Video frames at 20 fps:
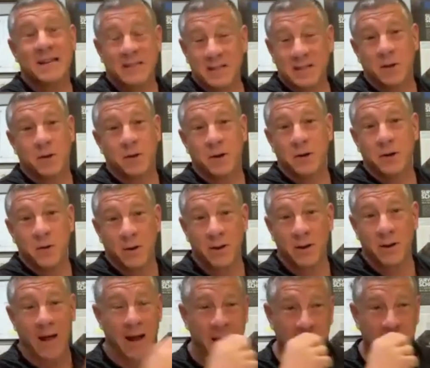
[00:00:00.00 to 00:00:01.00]
So they're doing
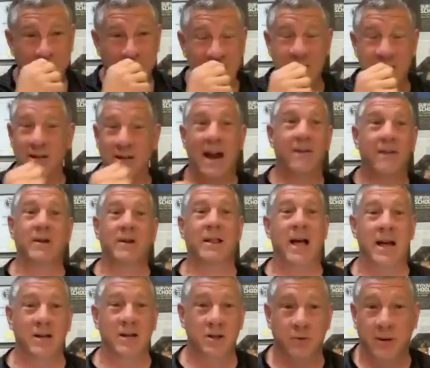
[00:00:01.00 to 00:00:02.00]
teaching every class
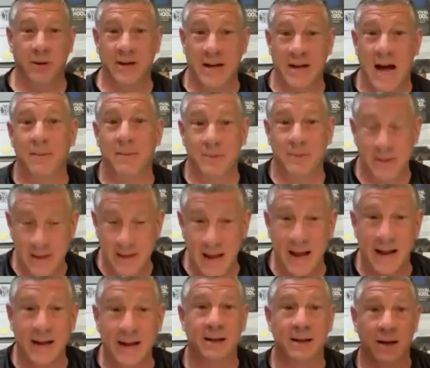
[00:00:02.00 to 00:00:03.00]
3 times a
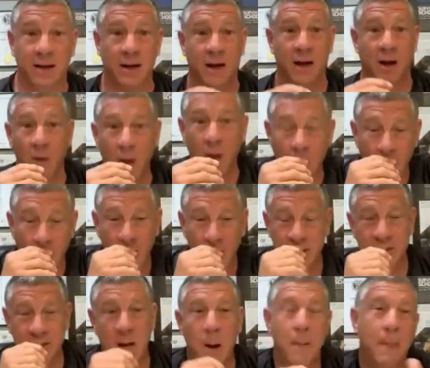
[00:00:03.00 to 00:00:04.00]
day.
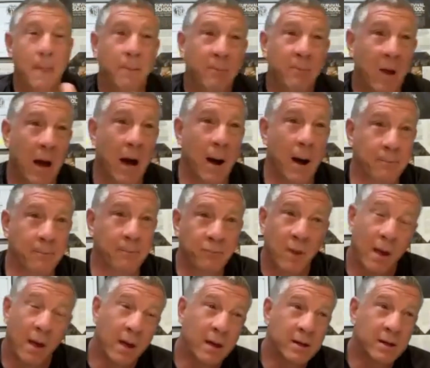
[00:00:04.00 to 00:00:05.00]
So
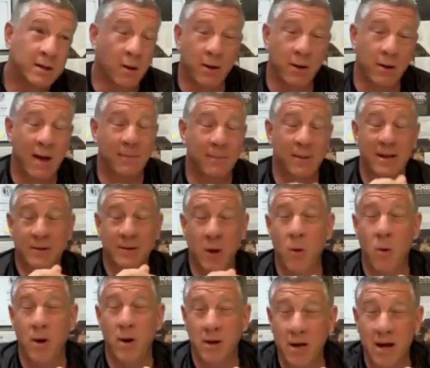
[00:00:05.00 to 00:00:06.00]
yeah, man, it's going
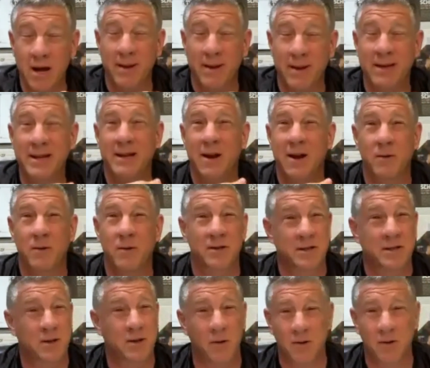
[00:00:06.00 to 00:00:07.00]
good, but still
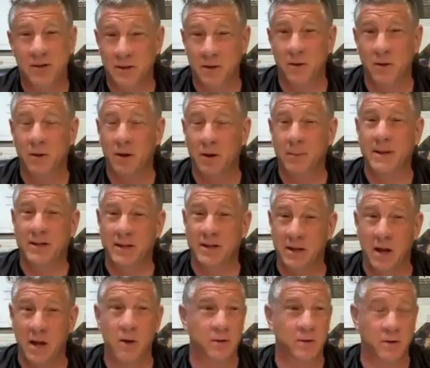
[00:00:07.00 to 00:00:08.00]
a little bit slow.
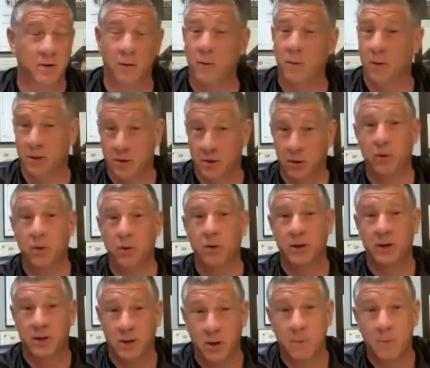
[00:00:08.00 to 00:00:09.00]
We're still doing the
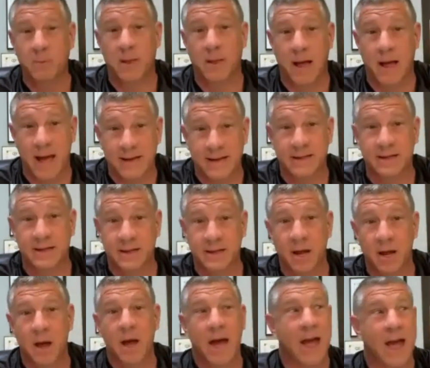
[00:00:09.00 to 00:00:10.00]
Zoom classes
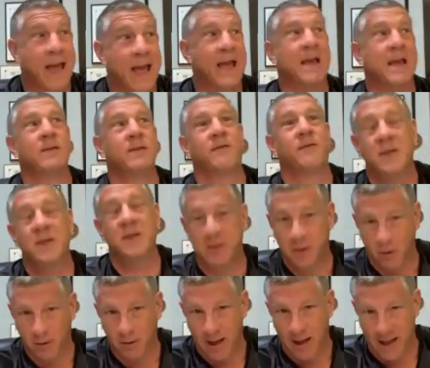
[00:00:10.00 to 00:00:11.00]
and the physical
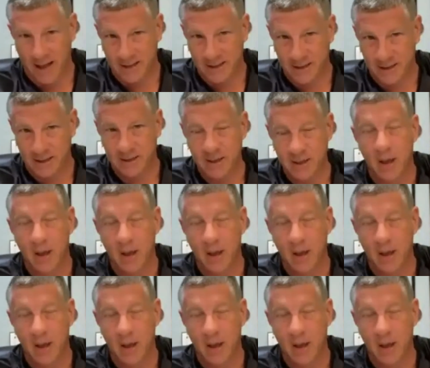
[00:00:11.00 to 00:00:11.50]
classes.